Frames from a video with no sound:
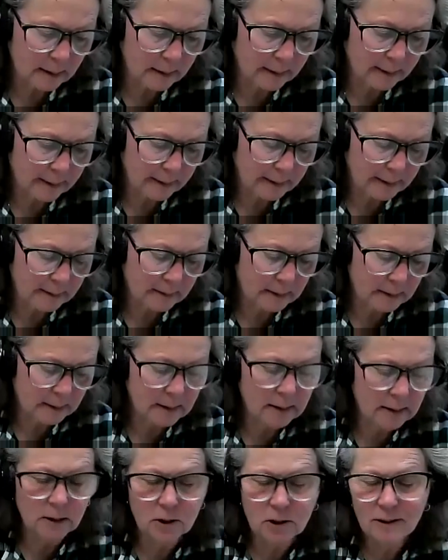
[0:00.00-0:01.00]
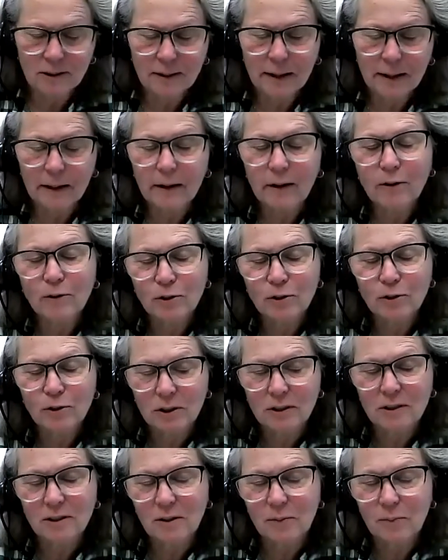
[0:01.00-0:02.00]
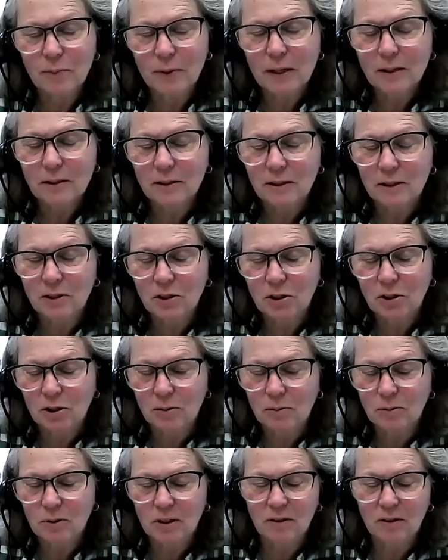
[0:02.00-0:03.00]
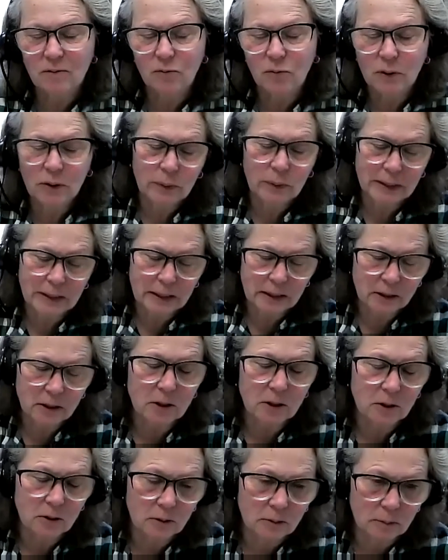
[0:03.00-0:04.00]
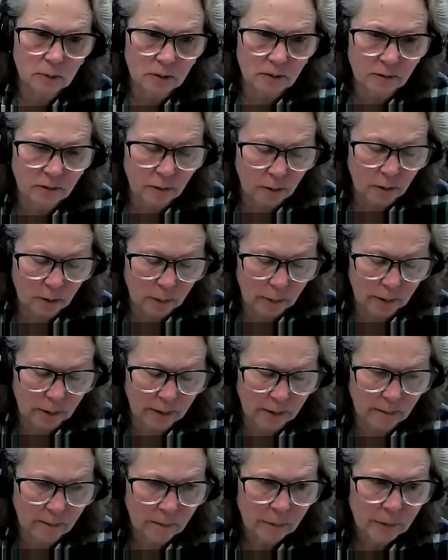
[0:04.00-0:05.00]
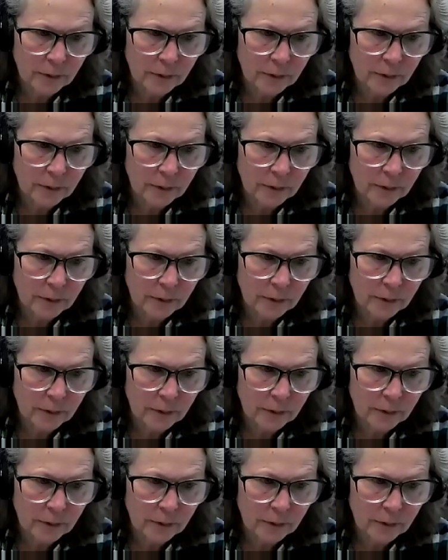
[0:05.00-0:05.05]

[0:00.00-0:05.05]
a decision that goes into the mix in terms of what do we need to do to move forward.